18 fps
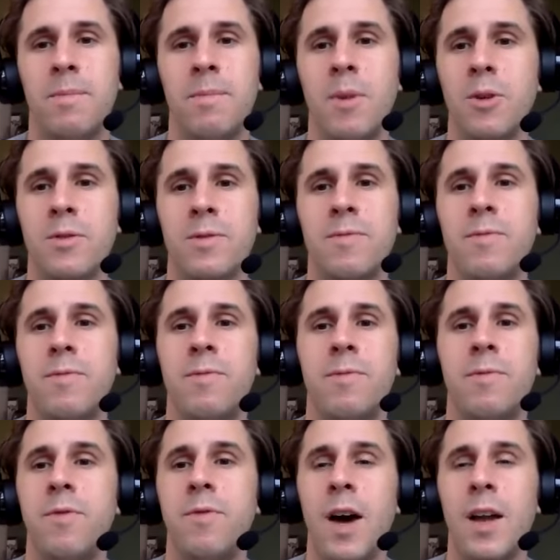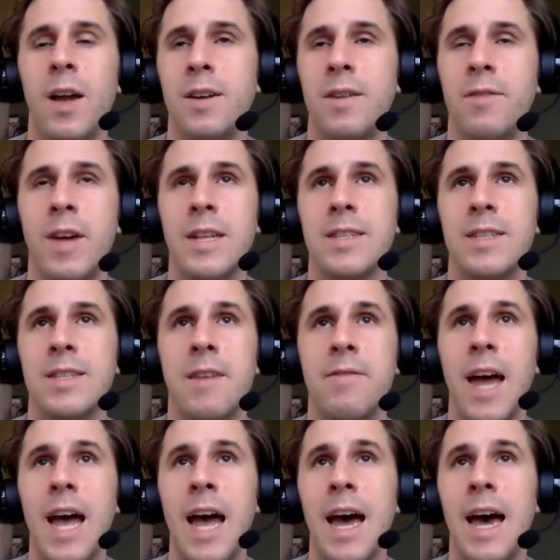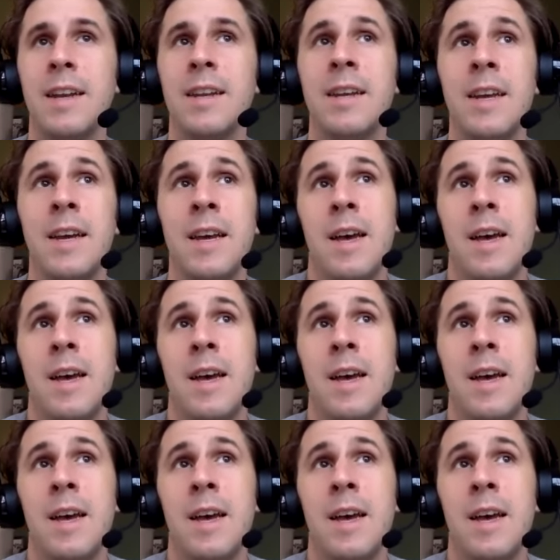most fun events they've had.